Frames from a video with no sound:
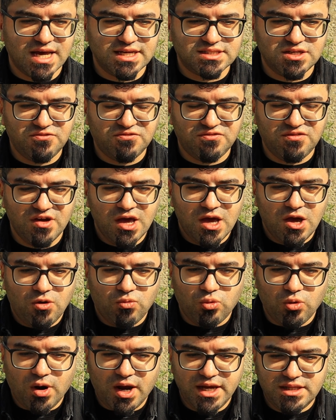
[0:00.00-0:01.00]
as if
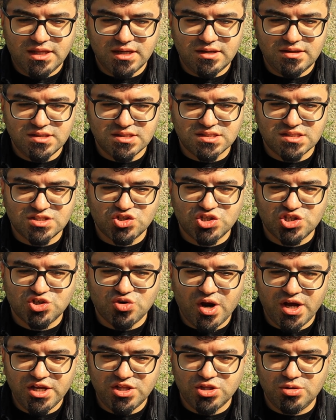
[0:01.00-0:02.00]
writers
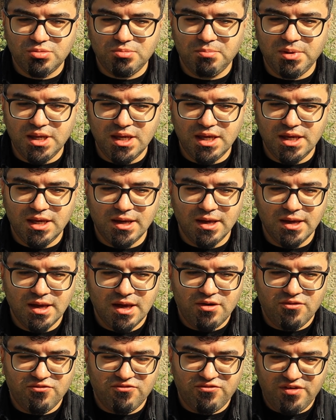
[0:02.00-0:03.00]
tried to be
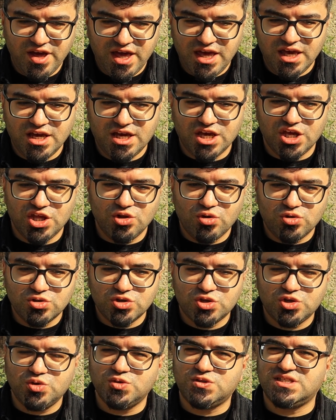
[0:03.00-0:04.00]
vague in order
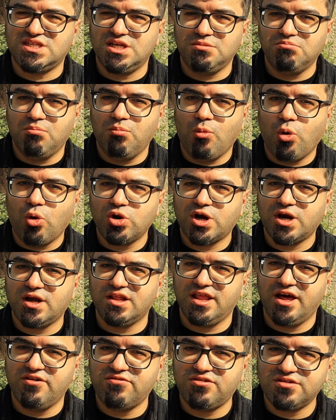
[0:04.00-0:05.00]
to seem more
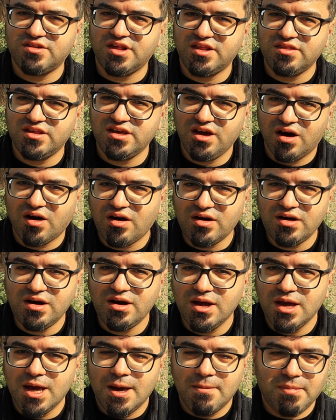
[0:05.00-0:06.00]
clever than they are,
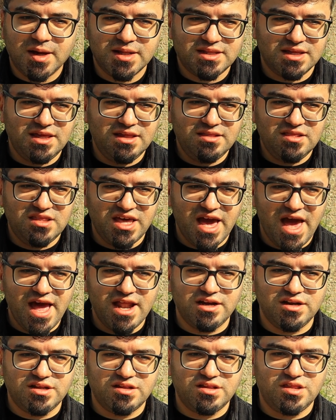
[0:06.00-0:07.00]
but in the
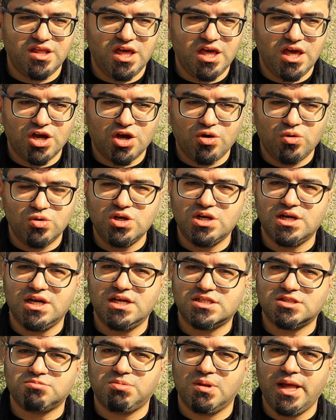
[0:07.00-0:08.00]
end they couldn't
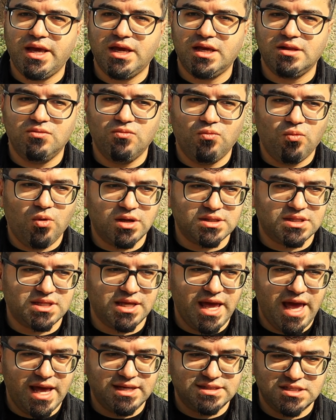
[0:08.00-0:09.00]
explain what
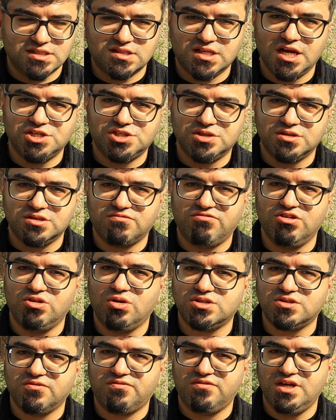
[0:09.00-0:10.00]
existentialist
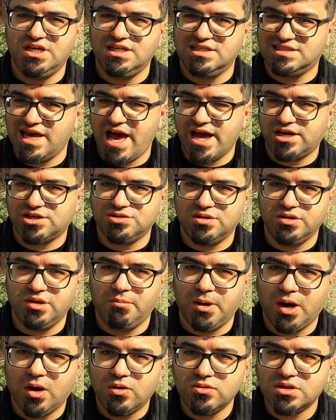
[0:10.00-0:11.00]
philosophy is actually
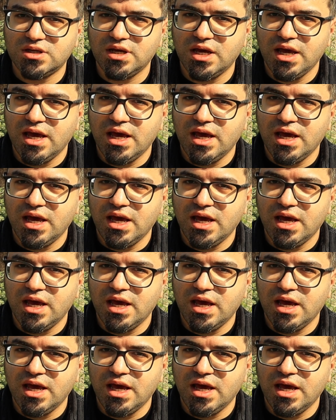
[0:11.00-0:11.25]
about.